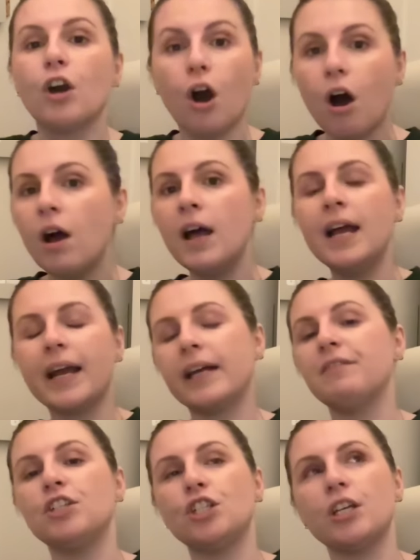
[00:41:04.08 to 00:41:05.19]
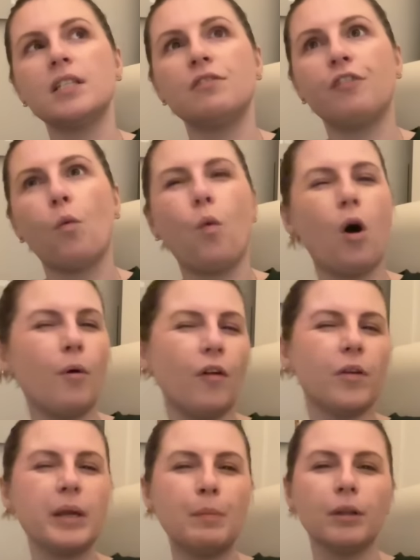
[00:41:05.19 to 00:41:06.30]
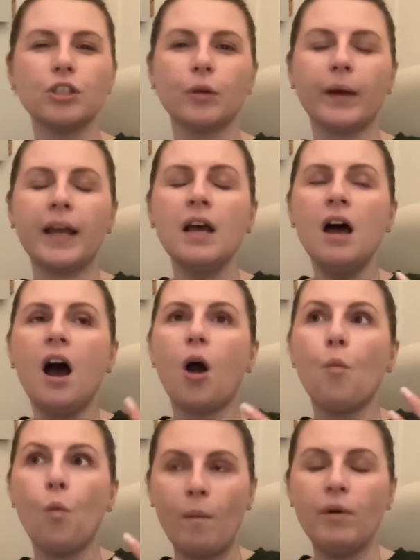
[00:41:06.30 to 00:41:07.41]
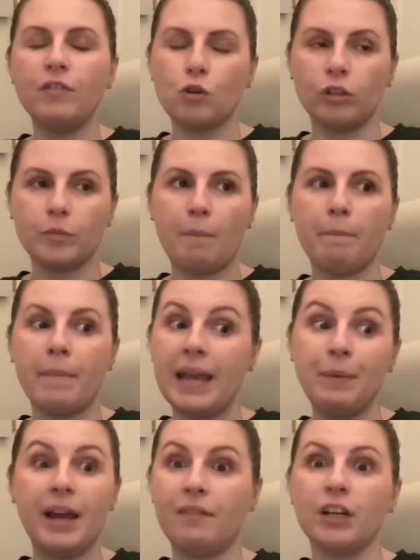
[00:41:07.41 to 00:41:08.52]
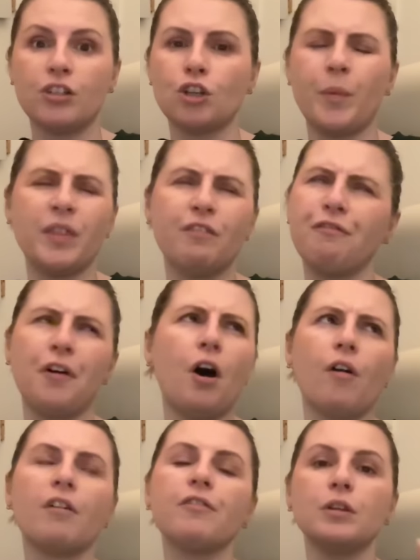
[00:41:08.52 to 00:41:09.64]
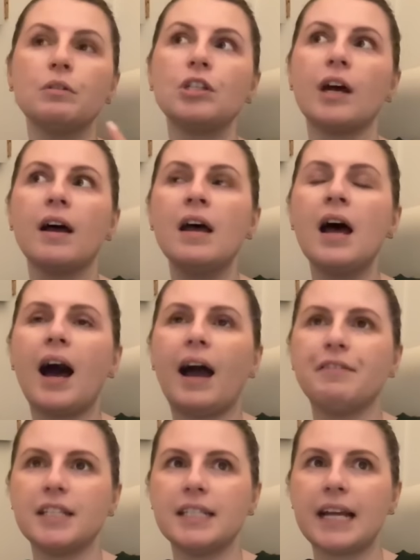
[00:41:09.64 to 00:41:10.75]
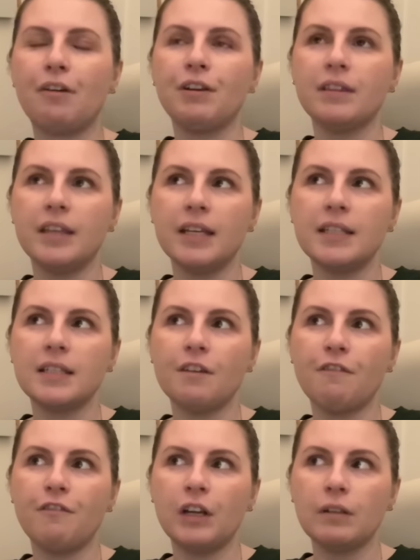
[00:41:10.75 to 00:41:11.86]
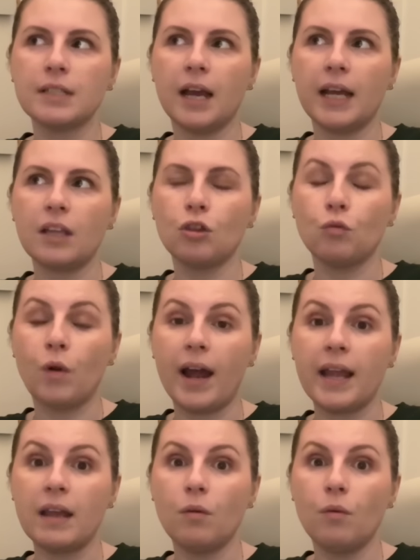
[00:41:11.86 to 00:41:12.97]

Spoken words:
got kind of a gist for what other people are doing. And when we've talked about maybe having a shop in the far off future, I've said to Karen, this feels like the right